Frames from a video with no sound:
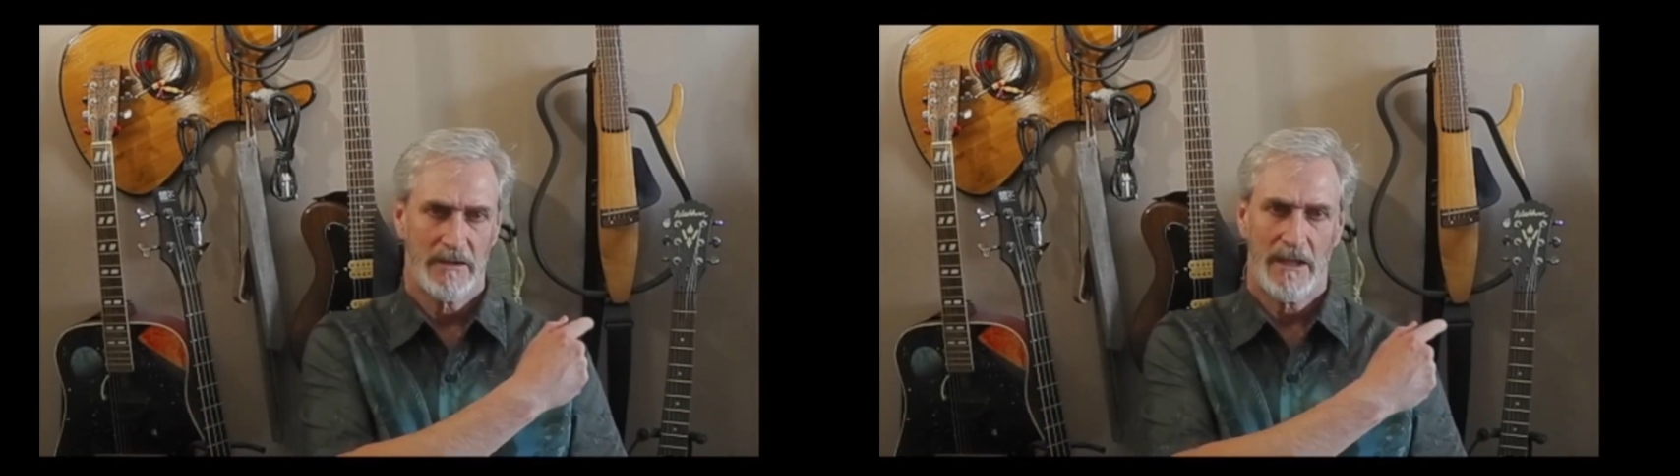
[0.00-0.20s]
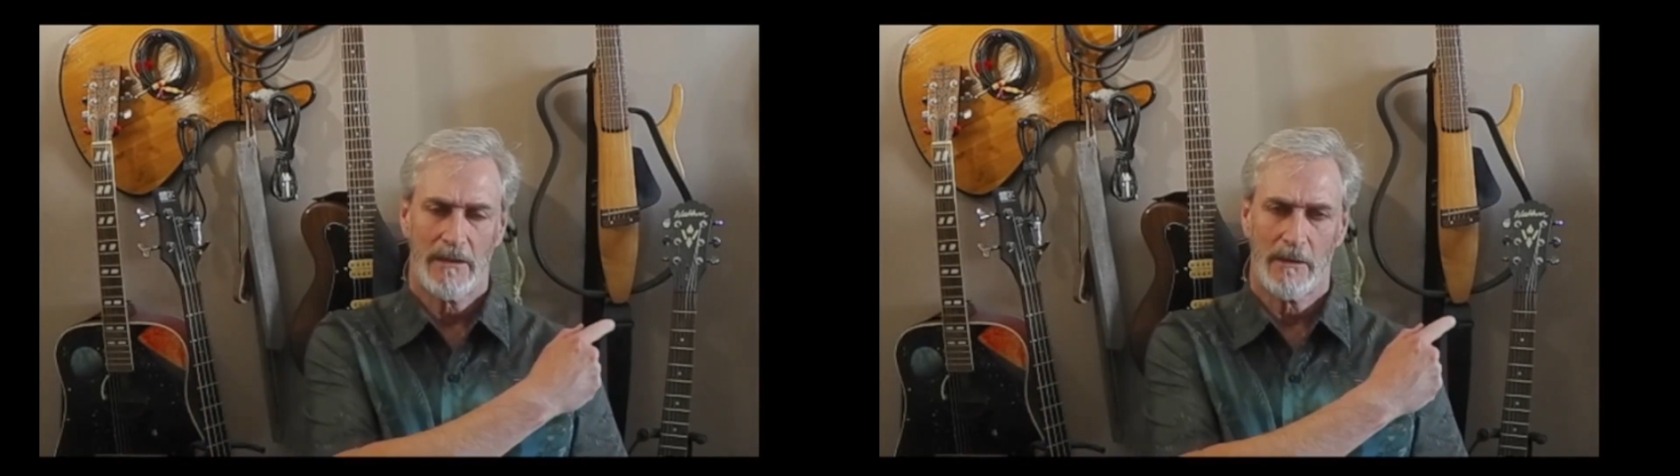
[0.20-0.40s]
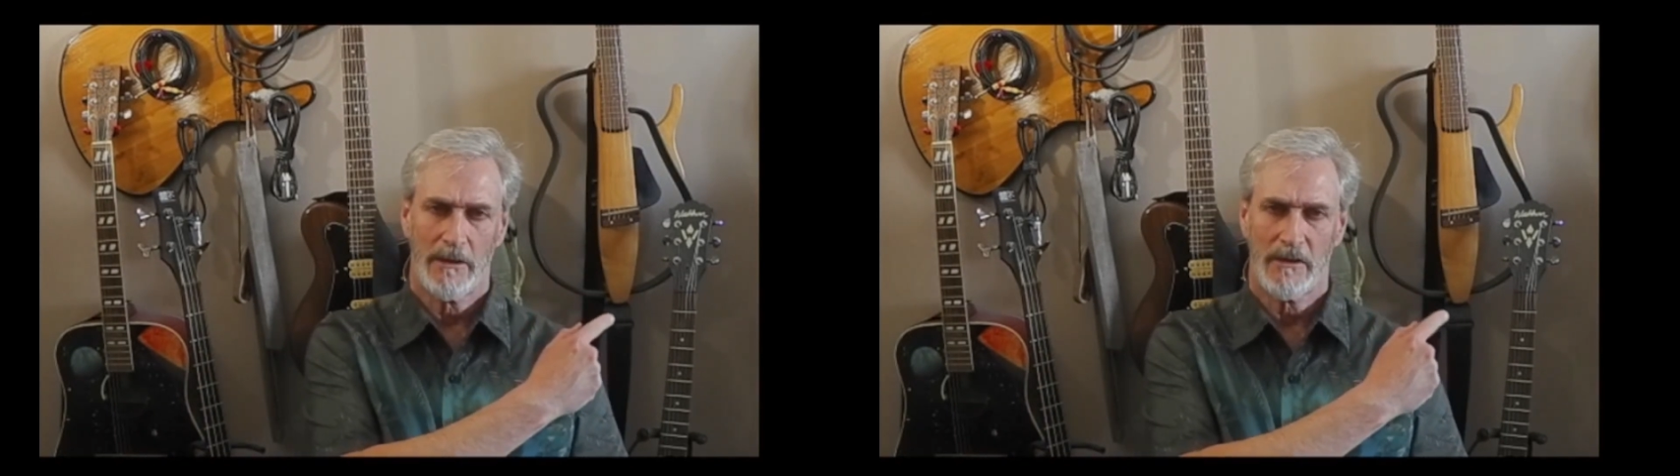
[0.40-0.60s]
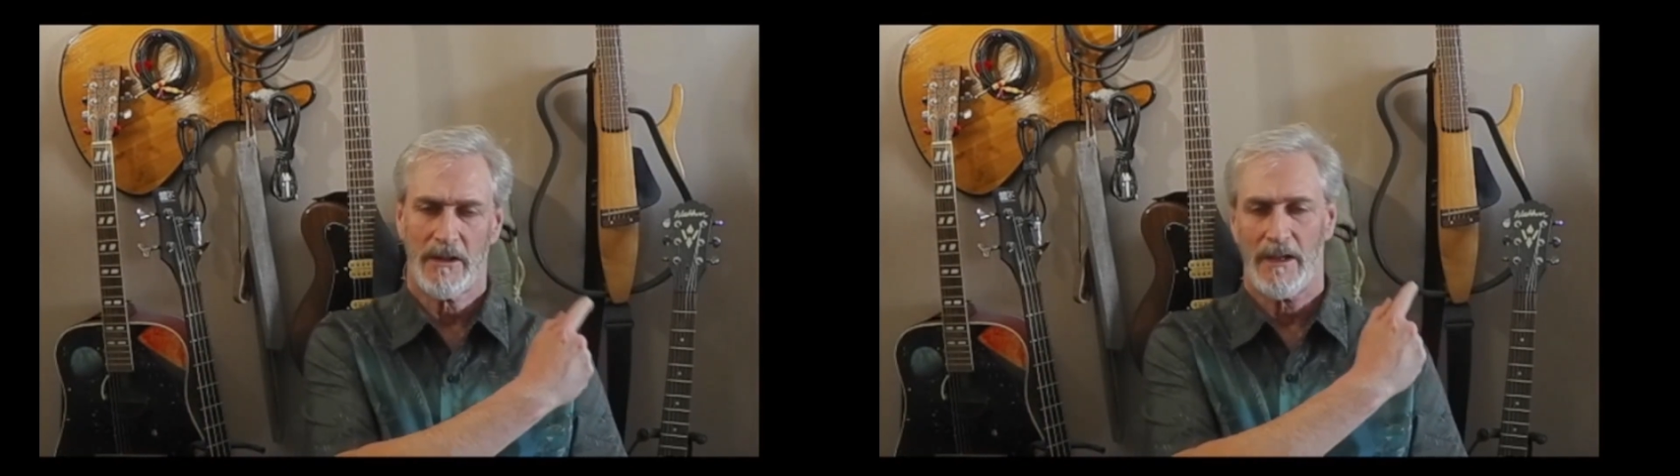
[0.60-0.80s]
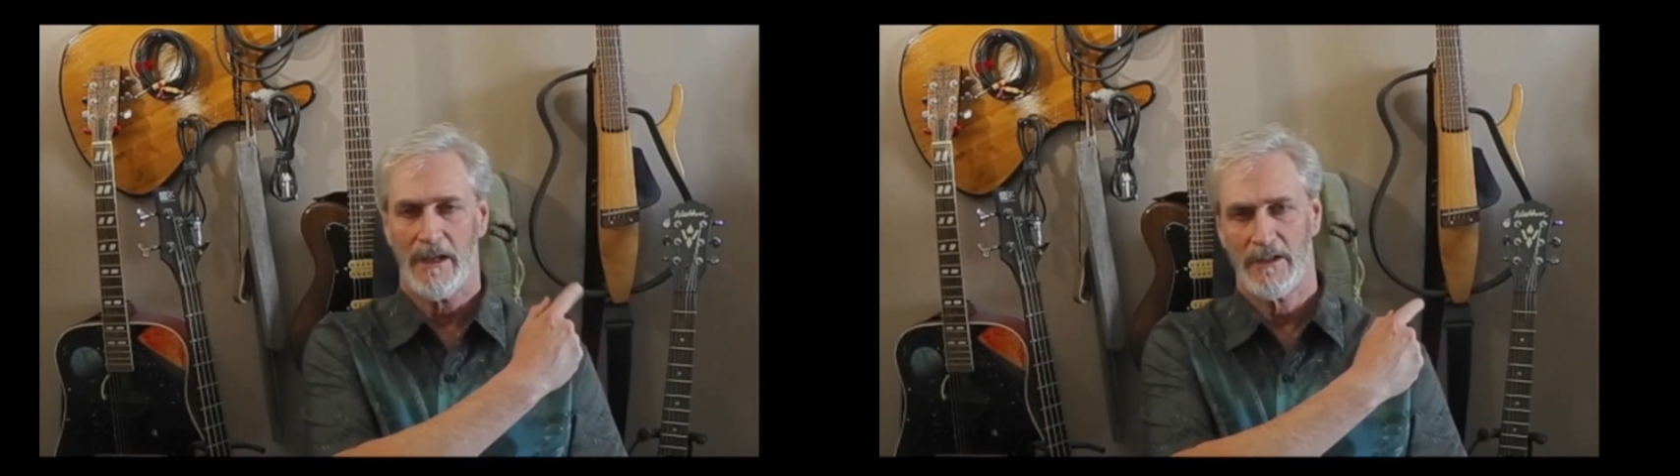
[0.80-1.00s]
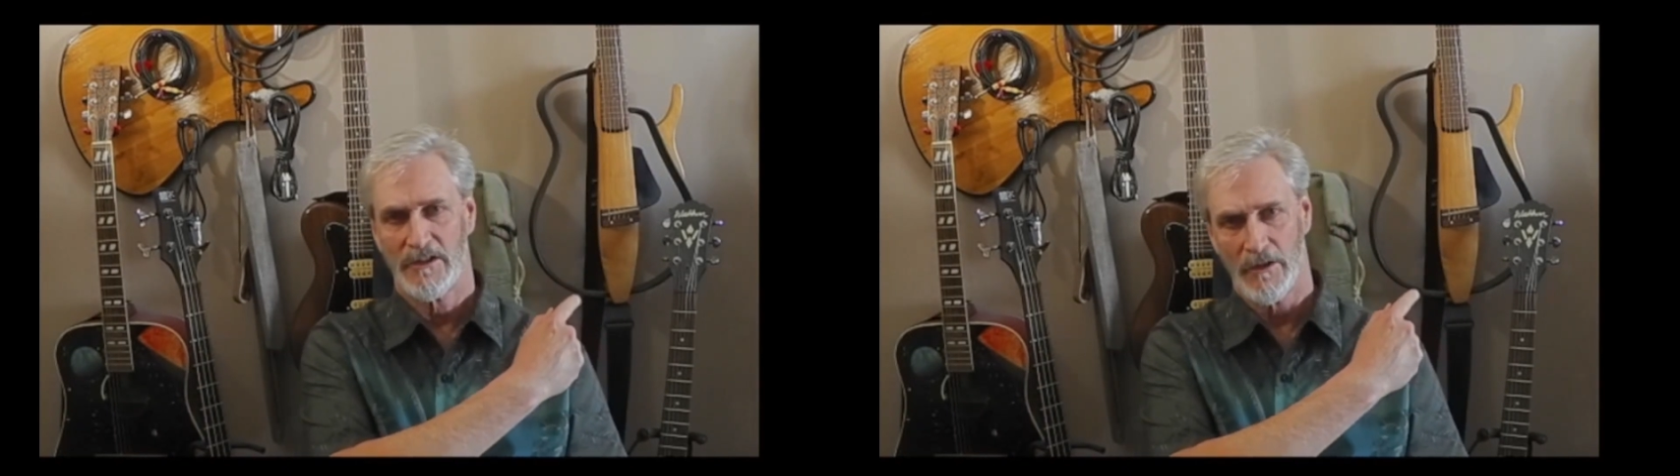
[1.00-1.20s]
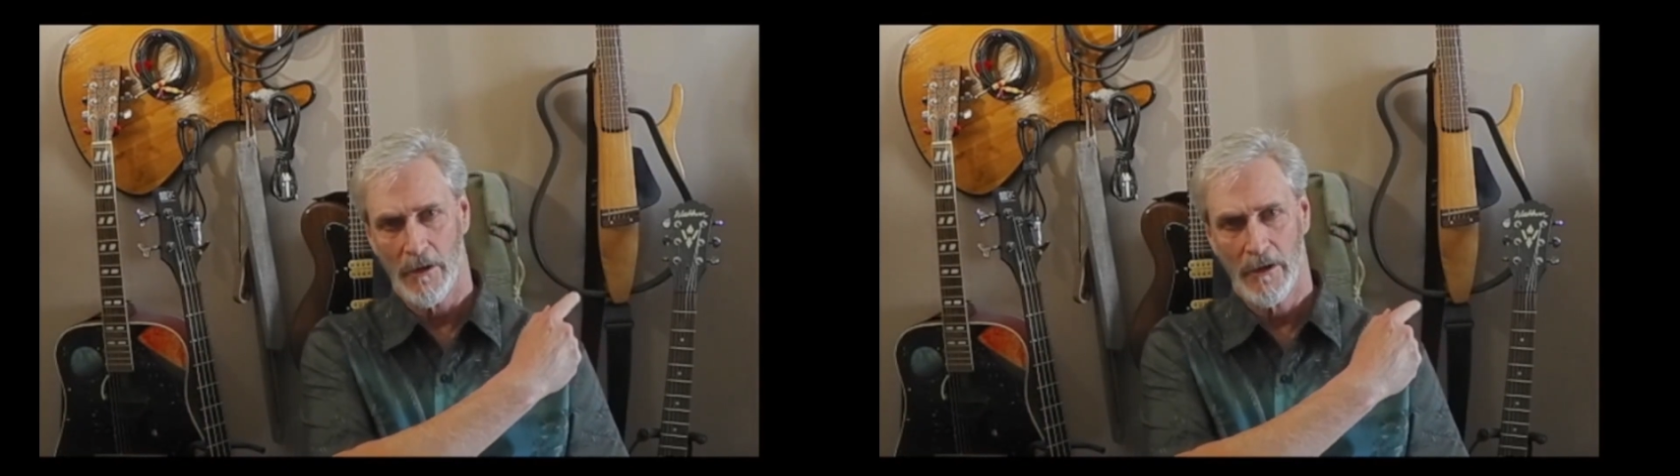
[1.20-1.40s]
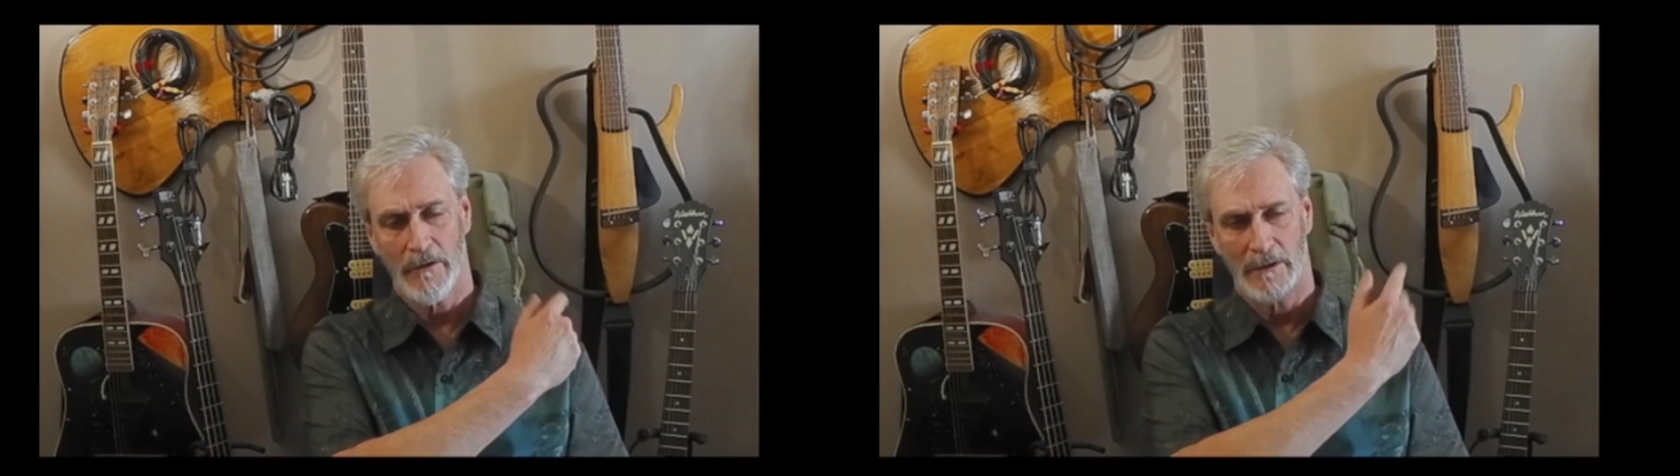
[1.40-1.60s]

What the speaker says: take a look at the headstock,